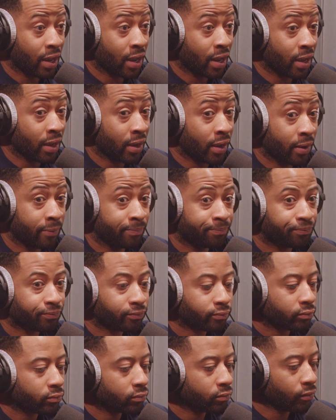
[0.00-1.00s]
Uh,
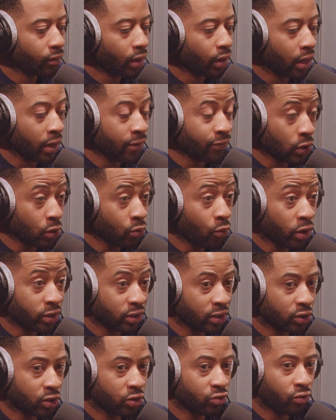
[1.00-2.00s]
if you
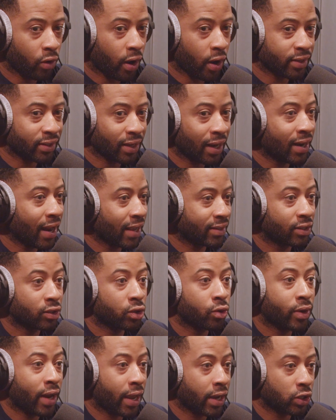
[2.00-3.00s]
wanted to write a letter
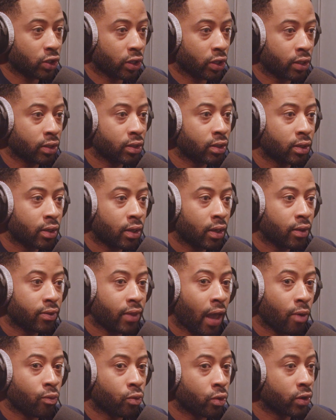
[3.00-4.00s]
to an agent
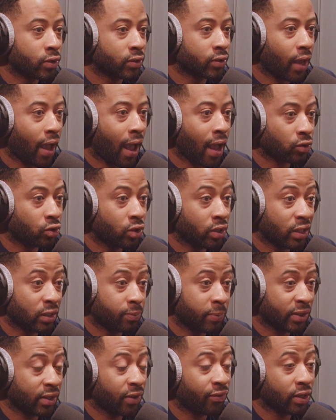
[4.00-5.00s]
that was actually
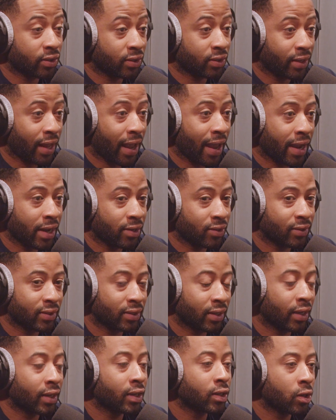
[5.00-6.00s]
specific to that
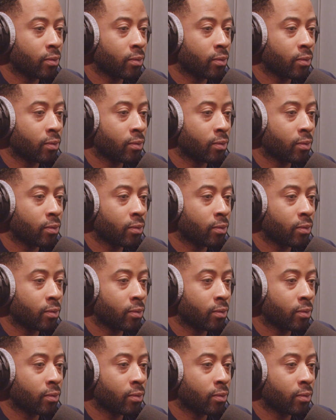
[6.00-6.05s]
agency,